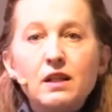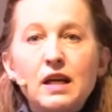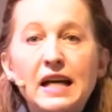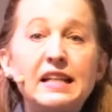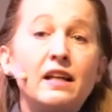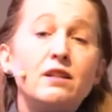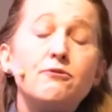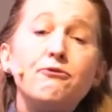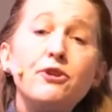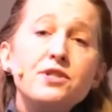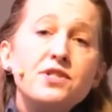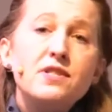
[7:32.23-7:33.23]
And yet the
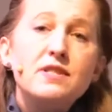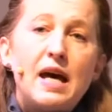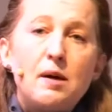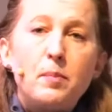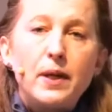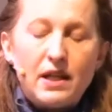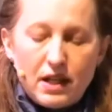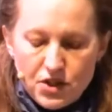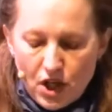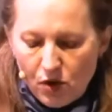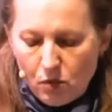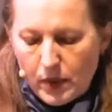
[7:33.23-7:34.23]
first step in
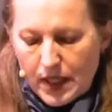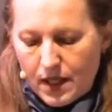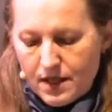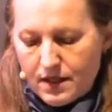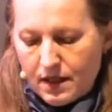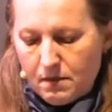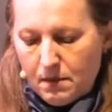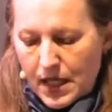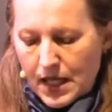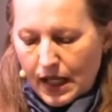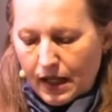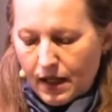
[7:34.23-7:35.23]
atonement is
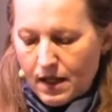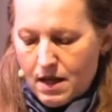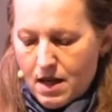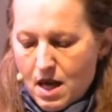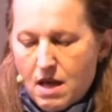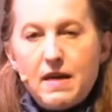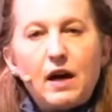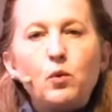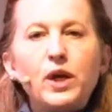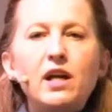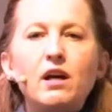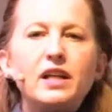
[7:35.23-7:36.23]
admitting that
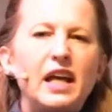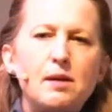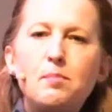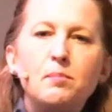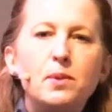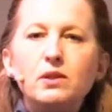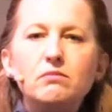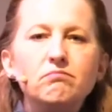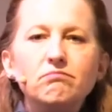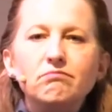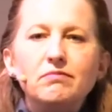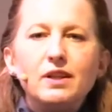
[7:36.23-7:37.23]
we are capable
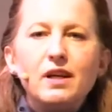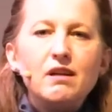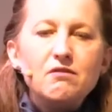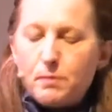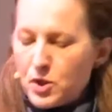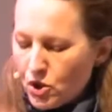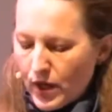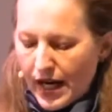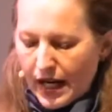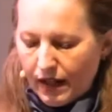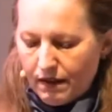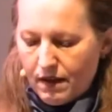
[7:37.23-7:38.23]
of
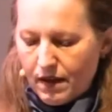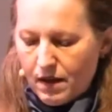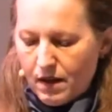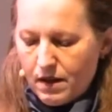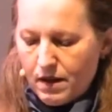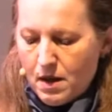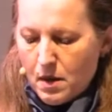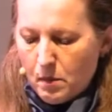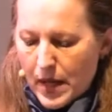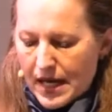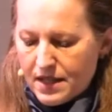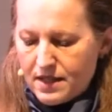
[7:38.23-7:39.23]
betraying the
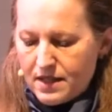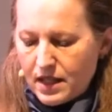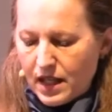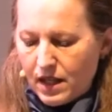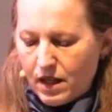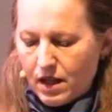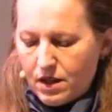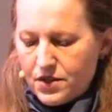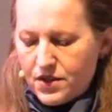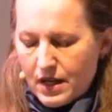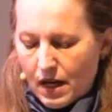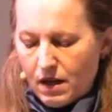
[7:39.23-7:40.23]
best in
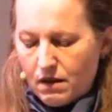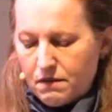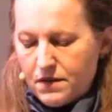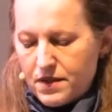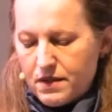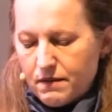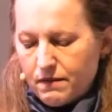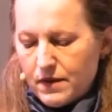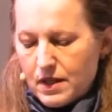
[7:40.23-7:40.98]
ourselves,